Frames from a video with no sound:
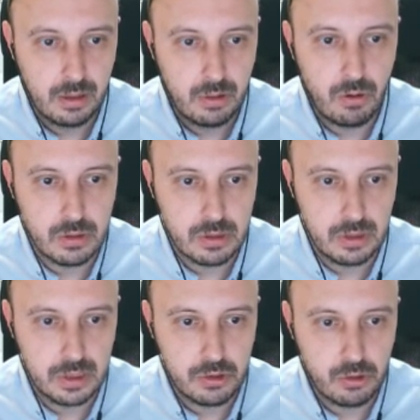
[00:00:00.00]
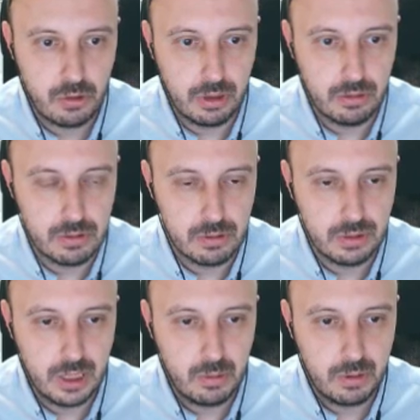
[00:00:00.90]
console is showing you. So
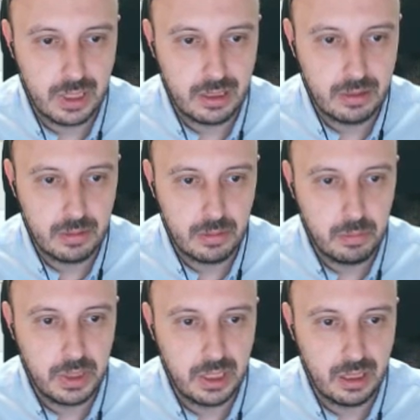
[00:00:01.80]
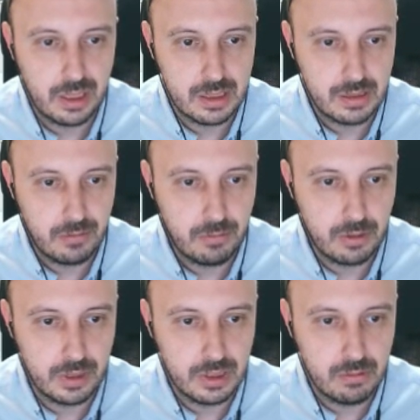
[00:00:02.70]
they will not bill us
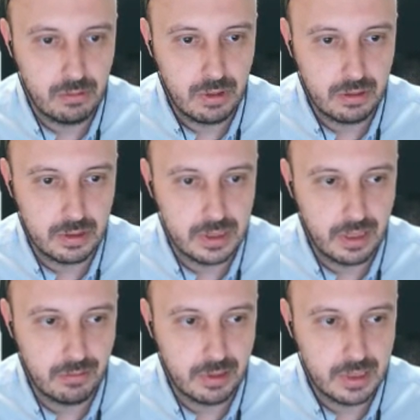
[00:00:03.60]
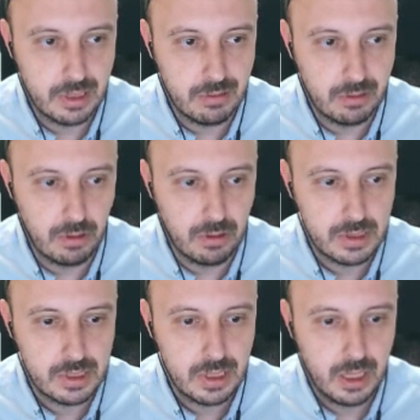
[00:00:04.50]
for this
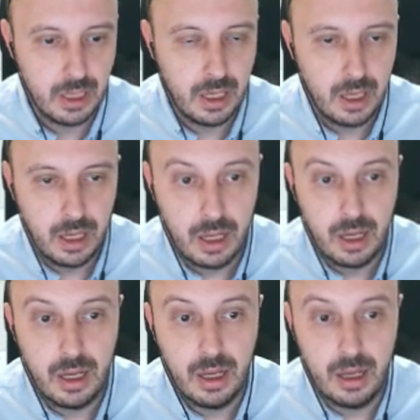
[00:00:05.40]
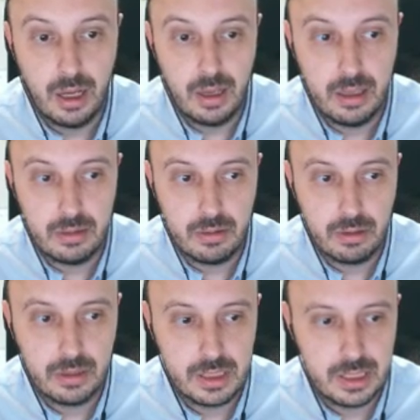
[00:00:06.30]
$277. I
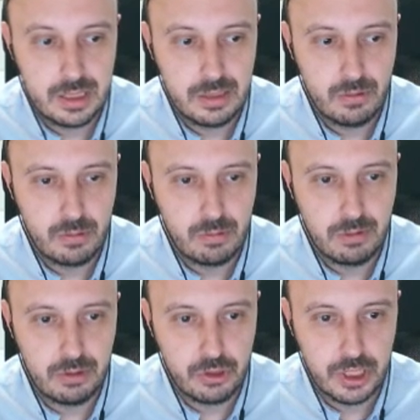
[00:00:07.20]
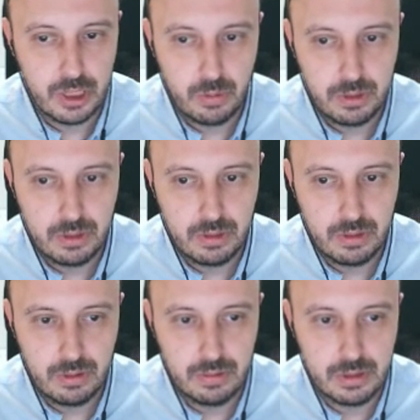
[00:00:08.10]
thought this is useful to share with
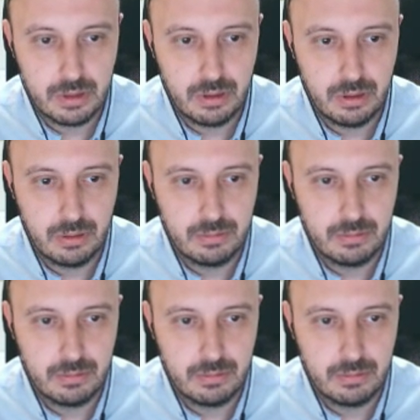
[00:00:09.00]
you. So